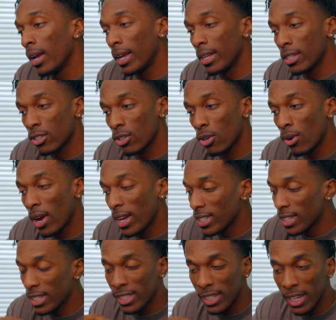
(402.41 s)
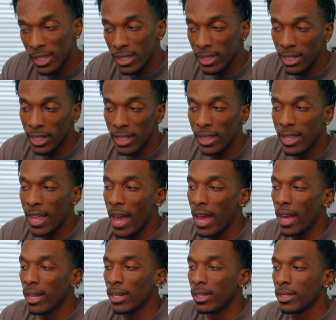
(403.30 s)
and so I suggested
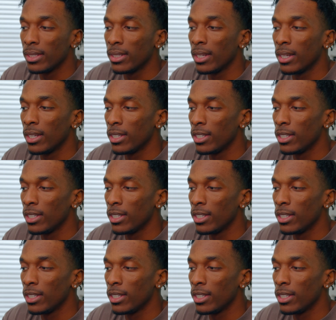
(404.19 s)
that